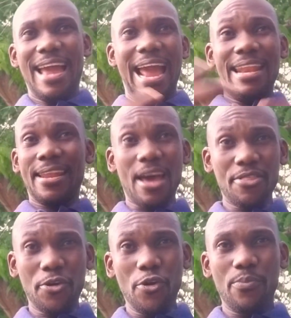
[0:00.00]
and
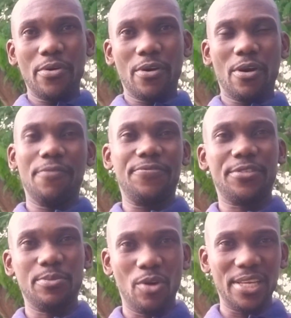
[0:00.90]
another group of
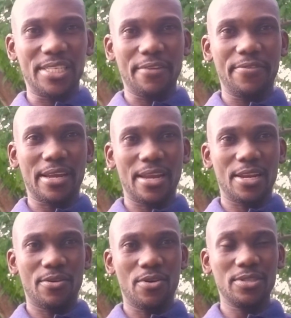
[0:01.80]
small East
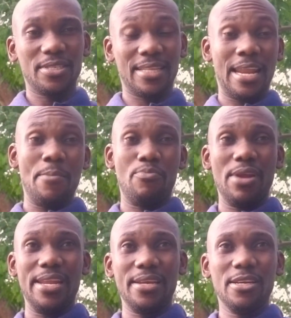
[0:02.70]
African goats that I'm
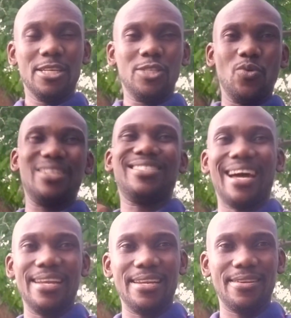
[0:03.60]
breeding to a
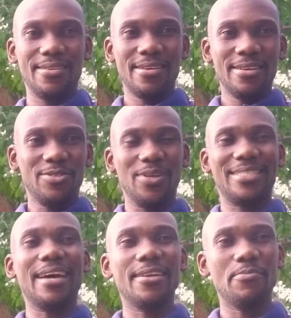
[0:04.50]
Saanen
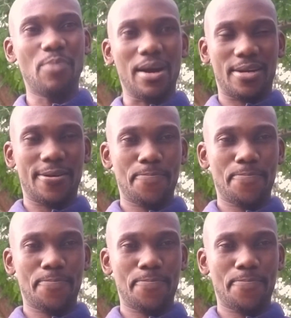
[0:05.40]
buck.